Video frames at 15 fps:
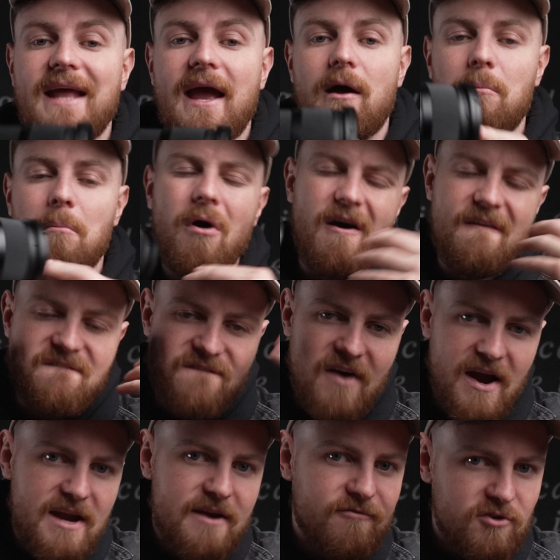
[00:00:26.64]
down my
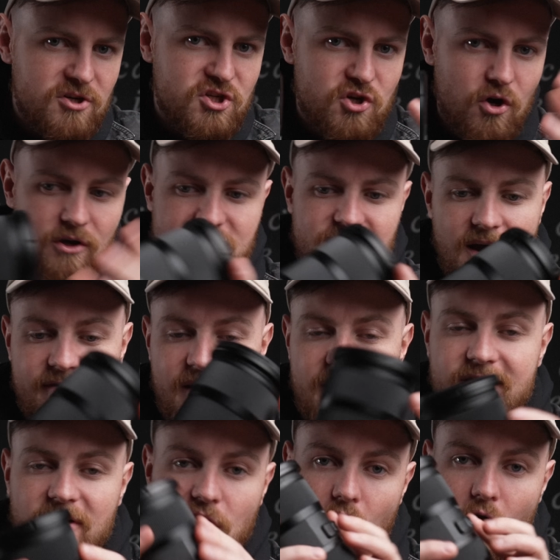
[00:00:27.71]
favourite shots that I've
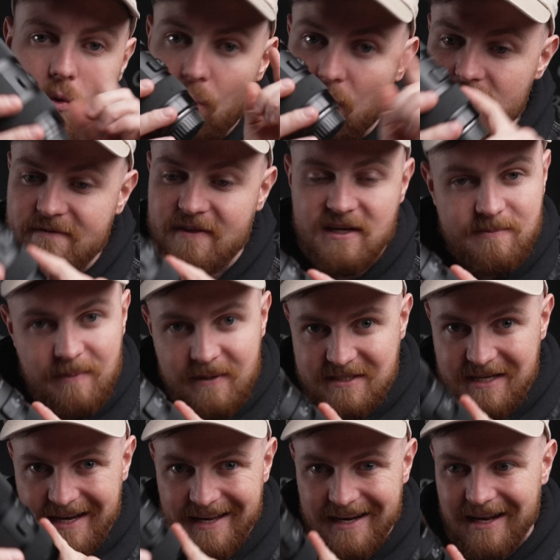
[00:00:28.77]
ever got with this
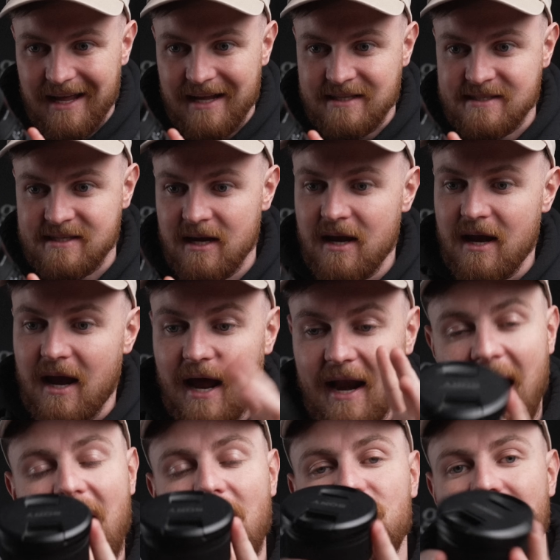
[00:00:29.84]
particular lens, and
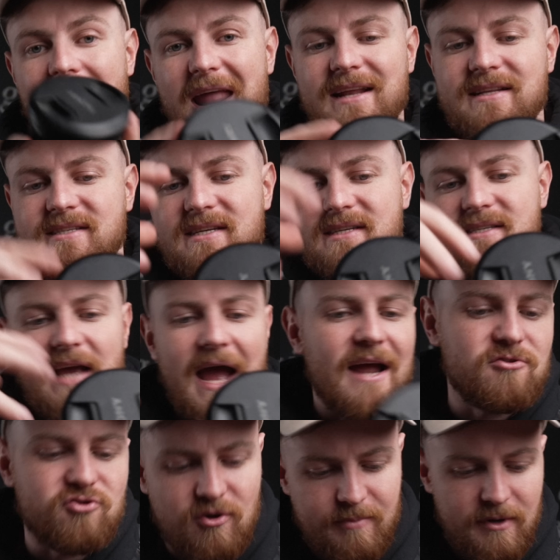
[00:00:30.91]
how the lens's
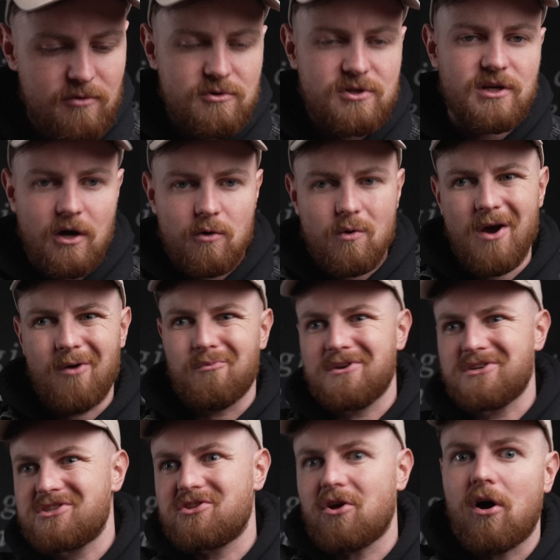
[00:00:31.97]
attributes, help the
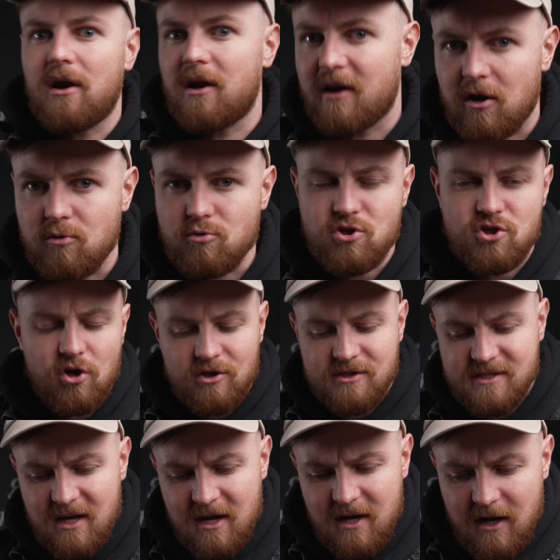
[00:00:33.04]
style of those
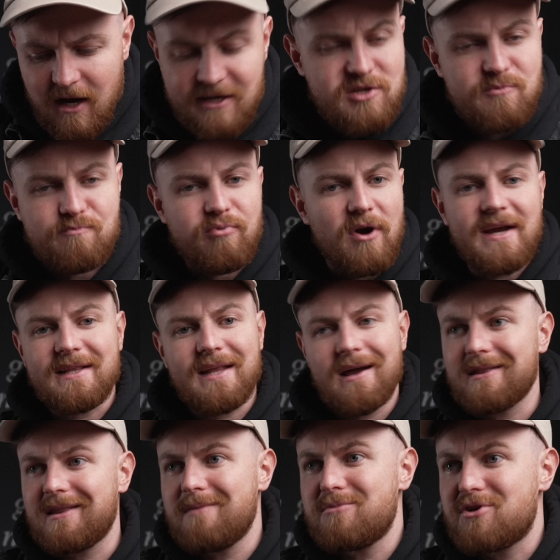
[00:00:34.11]
shots, and just break
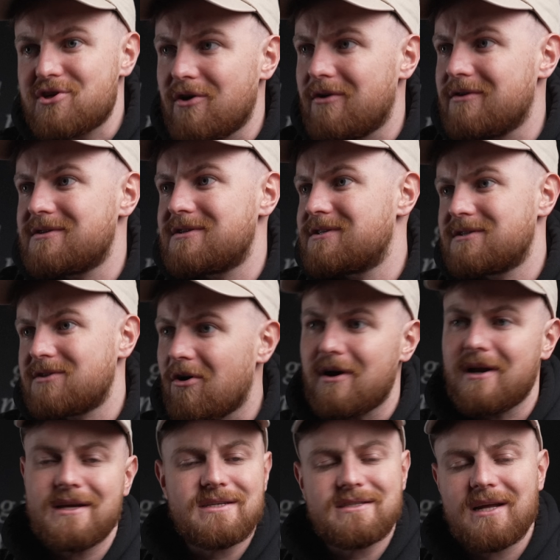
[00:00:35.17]
down them shots
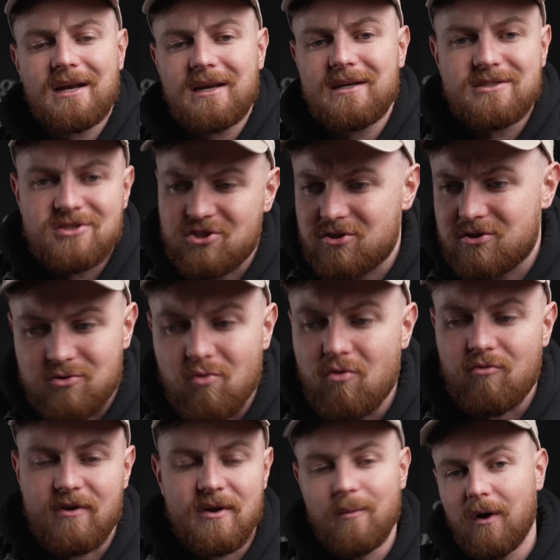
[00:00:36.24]
stylistically and
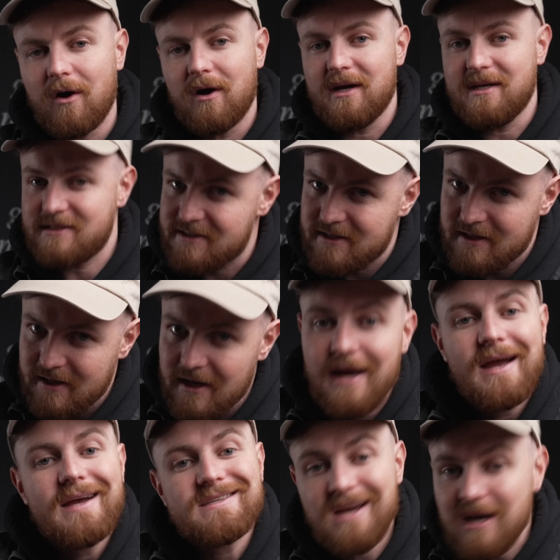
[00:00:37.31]
story-wise.
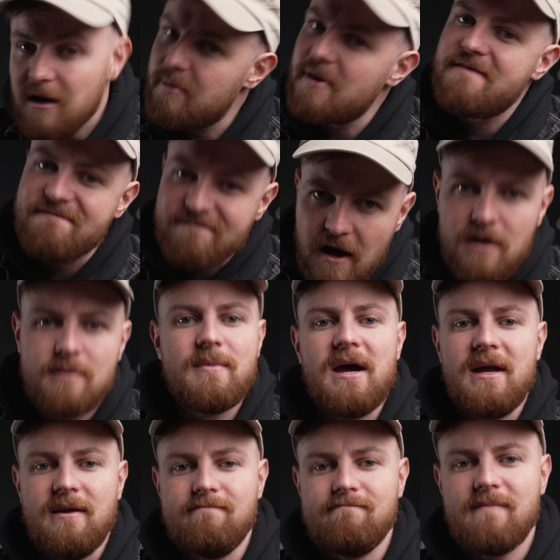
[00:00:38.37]
It's going to be fun,
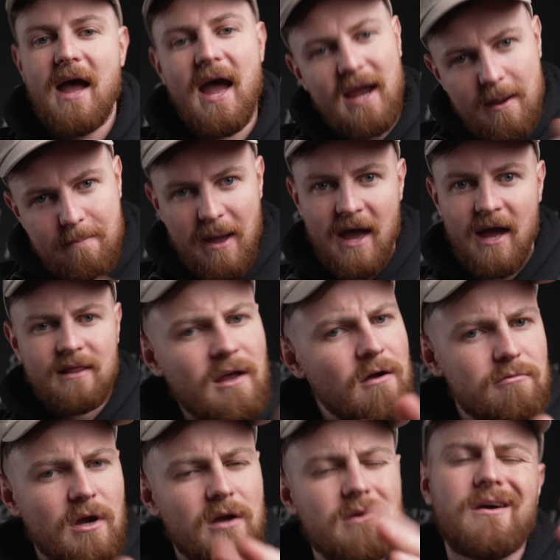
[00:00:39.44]
mate. Hang about,
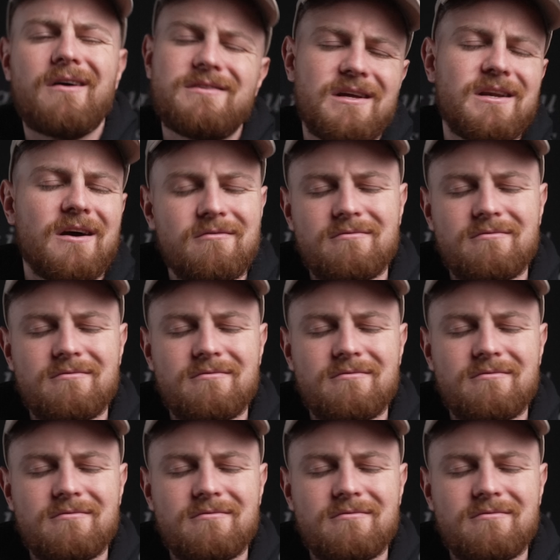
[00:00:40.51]
don't go, you